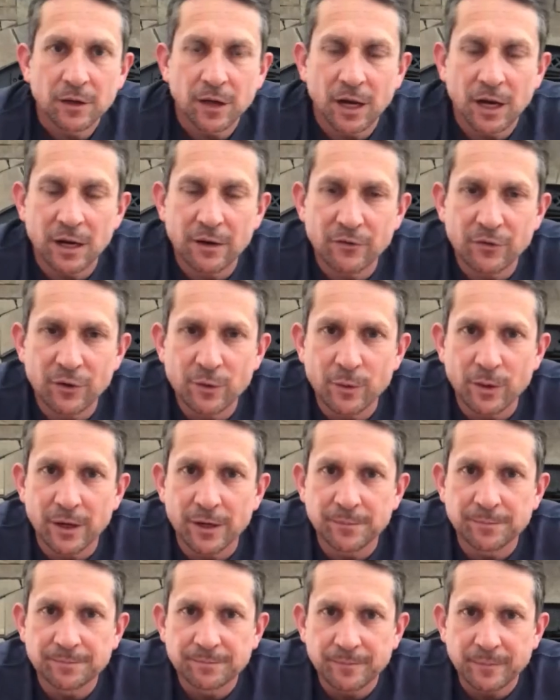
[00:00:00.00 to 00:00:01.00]
Hi
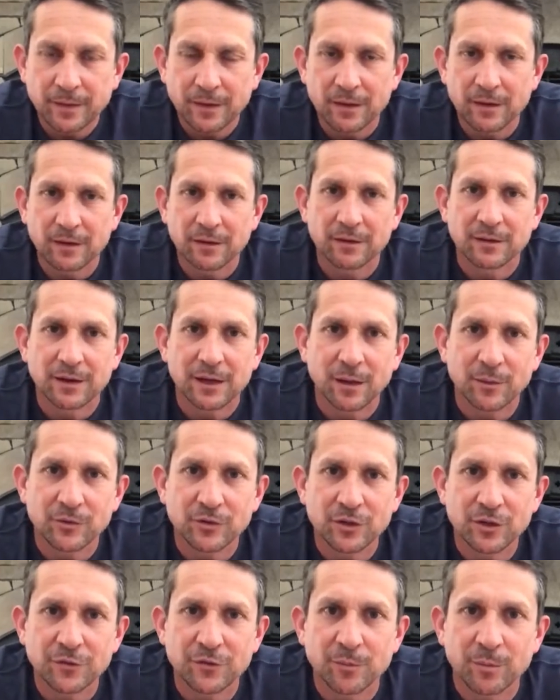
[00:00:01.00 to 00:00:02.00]
everyone, coming
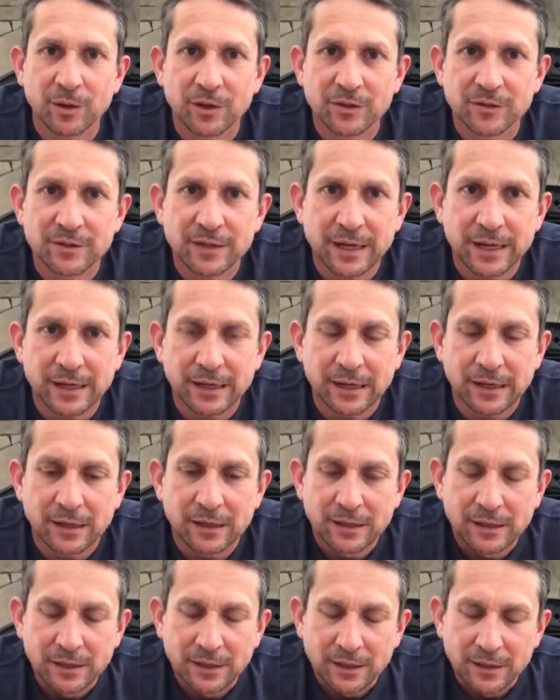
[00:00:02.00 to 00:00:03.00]
to you from Montana.
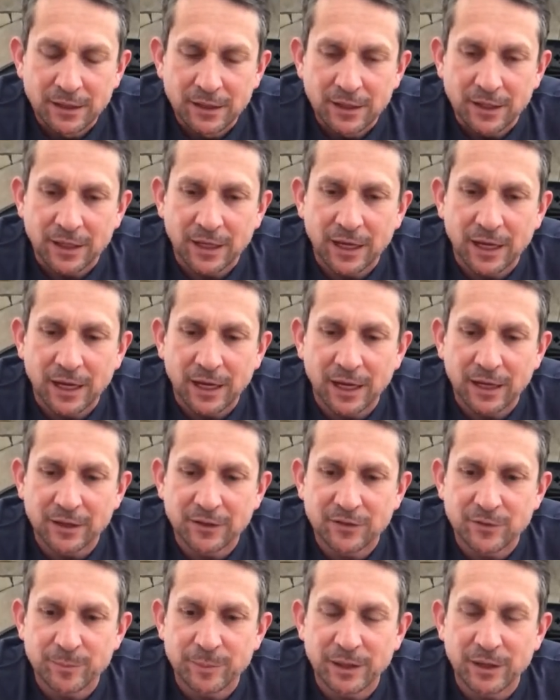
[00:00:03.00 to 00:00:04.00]

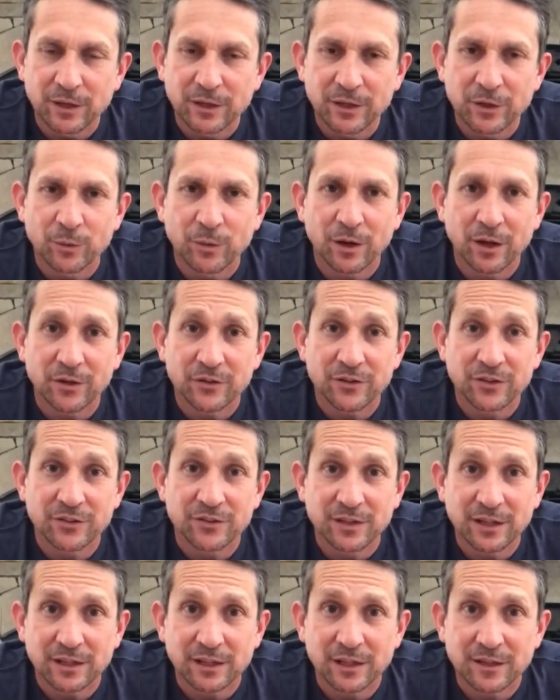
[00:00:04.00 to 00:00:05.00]
It's been a little while since
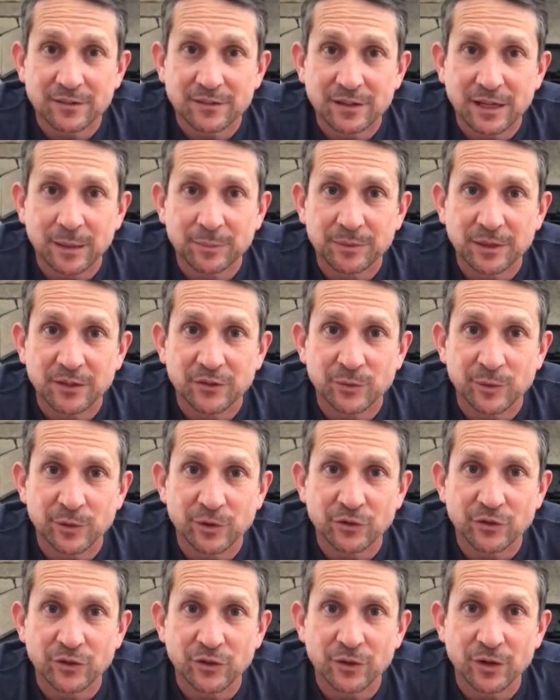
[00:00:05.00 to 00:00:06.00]
our last updates. We
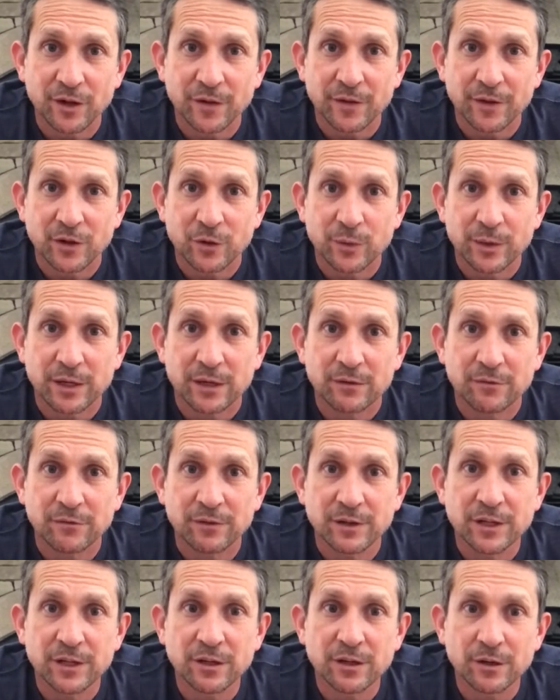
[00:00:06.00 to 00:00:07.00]
wanted to do another quick
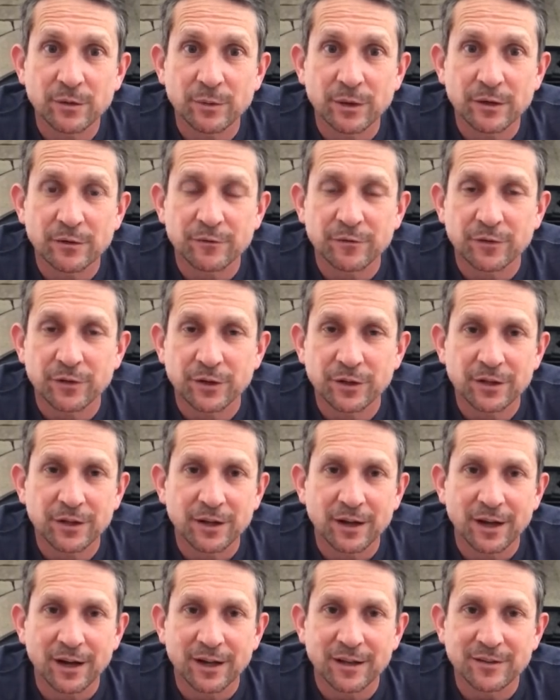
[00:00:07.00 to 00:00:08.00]
video one for you
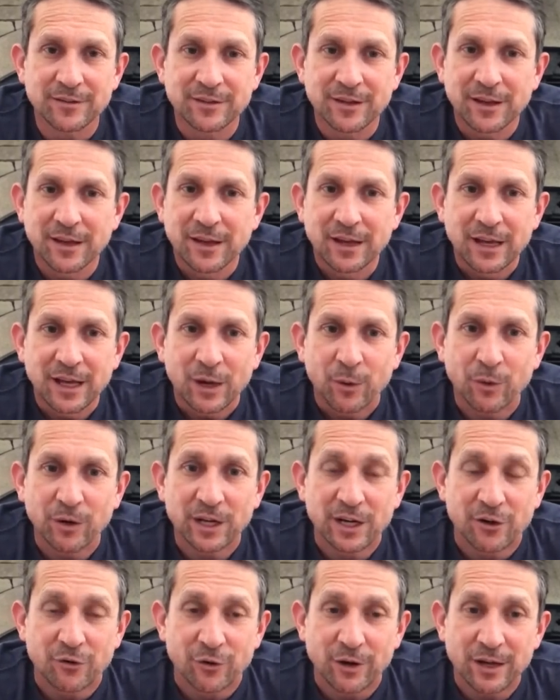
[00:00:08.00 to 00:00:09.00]
guys. What a
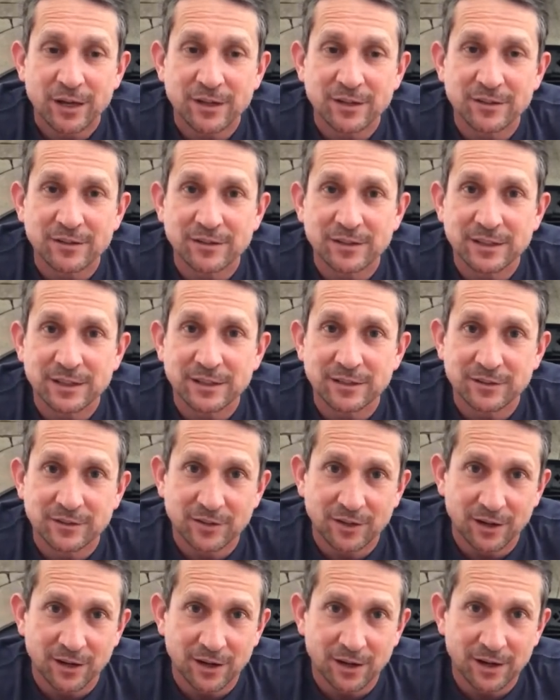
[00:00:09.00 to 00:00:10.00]
crazy
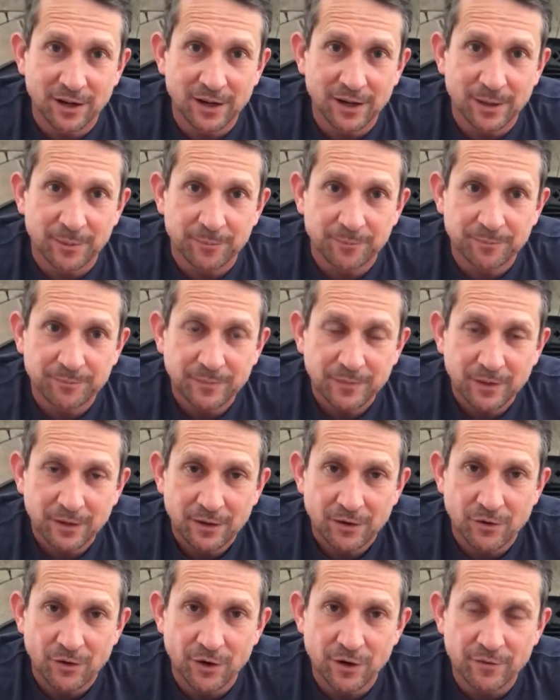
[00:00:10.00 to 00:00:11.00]
time.
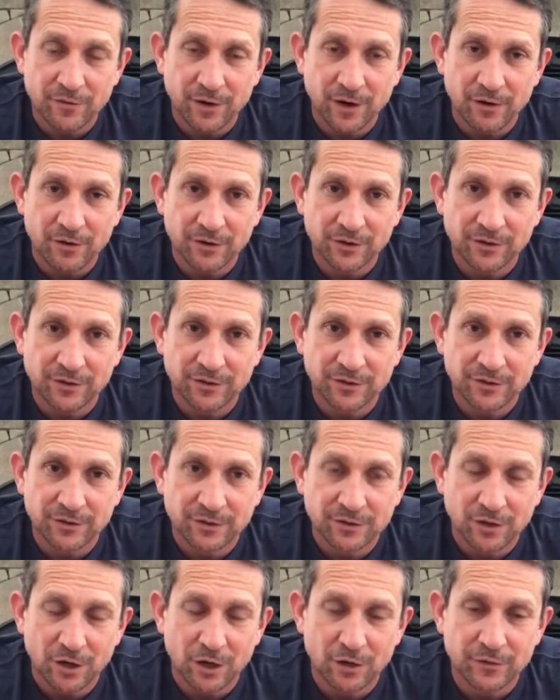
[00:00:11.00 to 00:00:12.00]
Coronavirus,
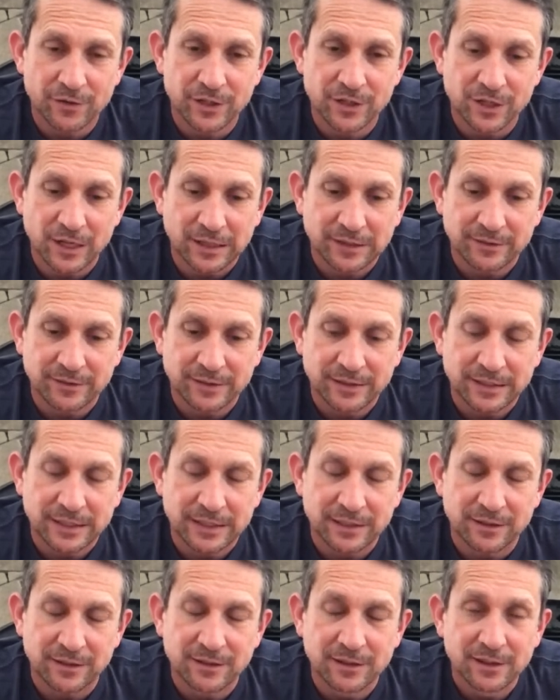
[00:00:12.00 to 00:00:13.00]

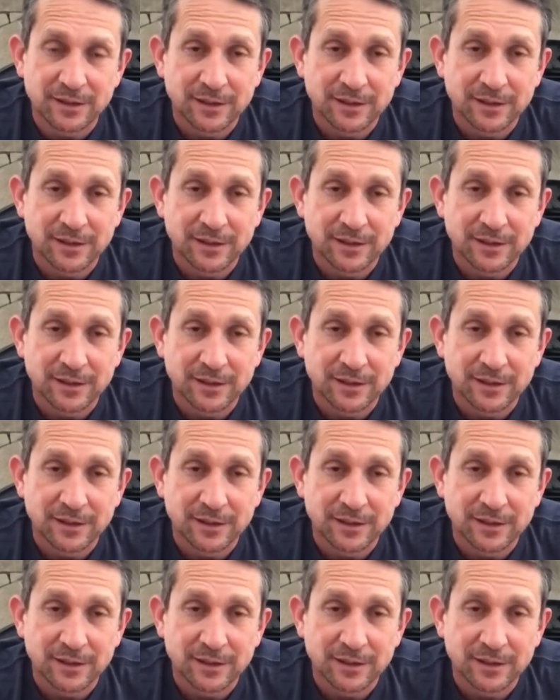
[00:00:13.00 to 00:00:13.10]
COVID-19.